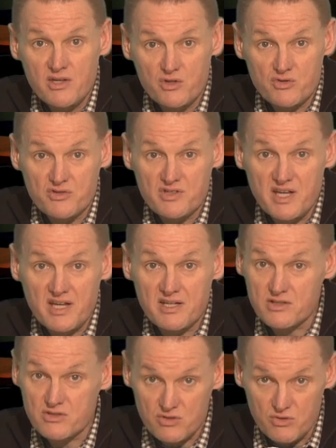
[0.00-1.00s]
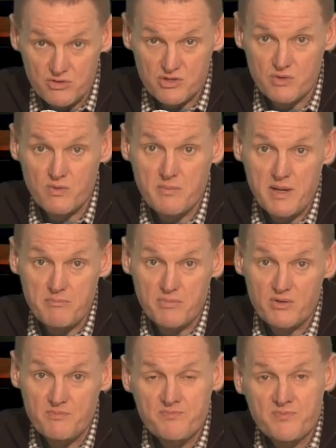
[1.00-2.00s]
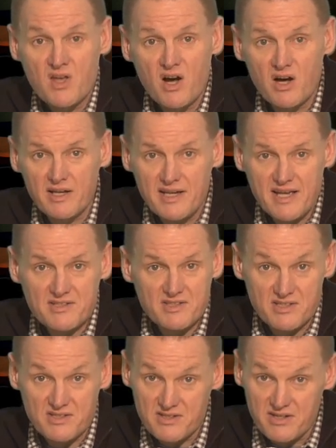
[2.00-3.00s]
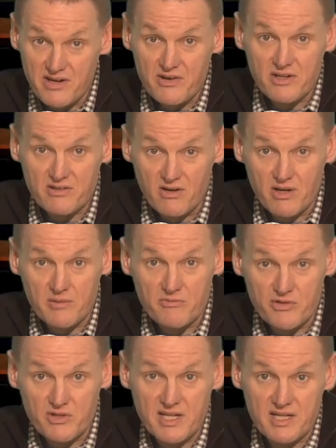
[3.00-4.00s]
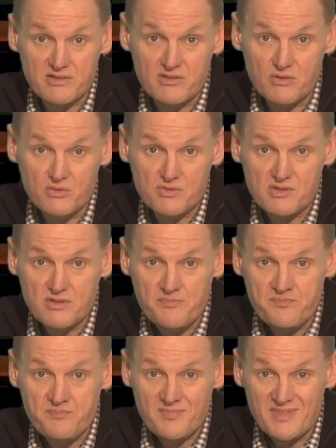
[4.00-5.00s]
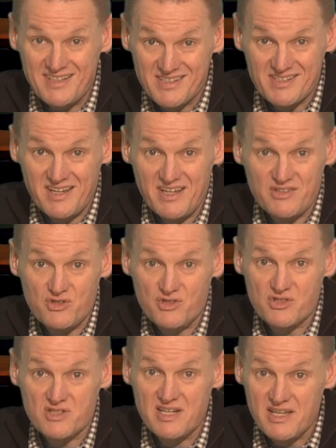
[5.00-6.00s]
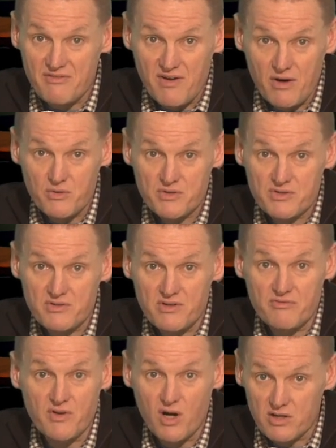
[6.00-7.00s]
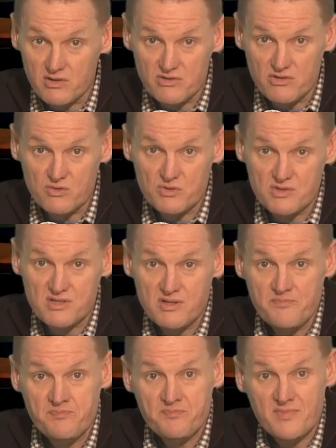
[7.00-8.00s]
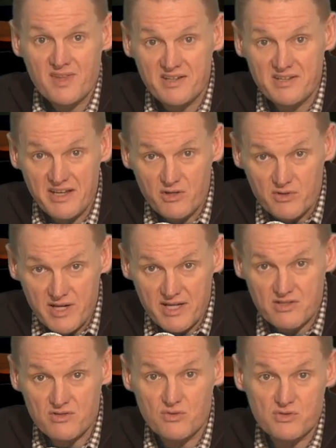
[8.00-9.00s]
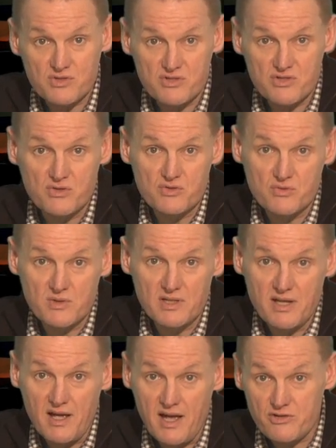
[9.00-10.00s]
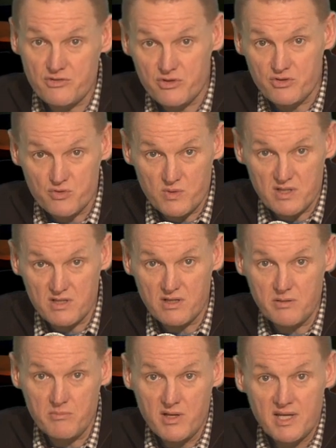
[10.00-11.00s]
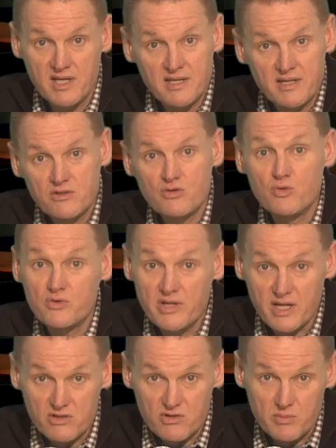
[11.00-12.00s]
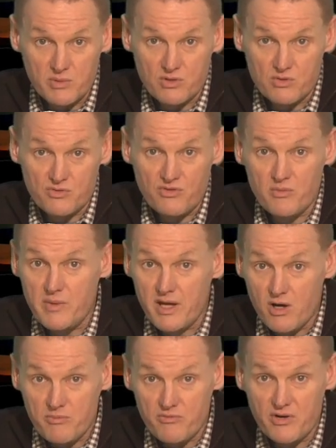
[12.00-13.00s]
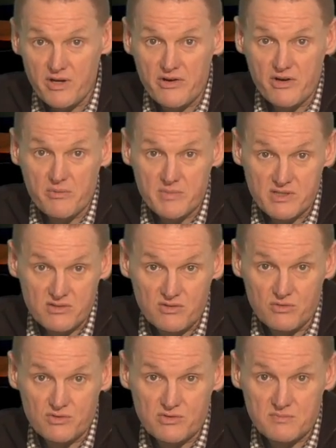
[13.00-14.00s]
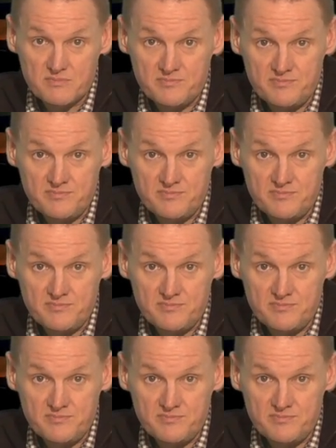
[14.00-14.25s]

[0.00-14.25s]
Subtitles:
you should take it as soon as you remember, unless it is nearly time for your next dose. In this case, you just leave out the forgotten dose and take your next dose as usual at your usual time. Don't take a double dose to make up for an earlier missed dose.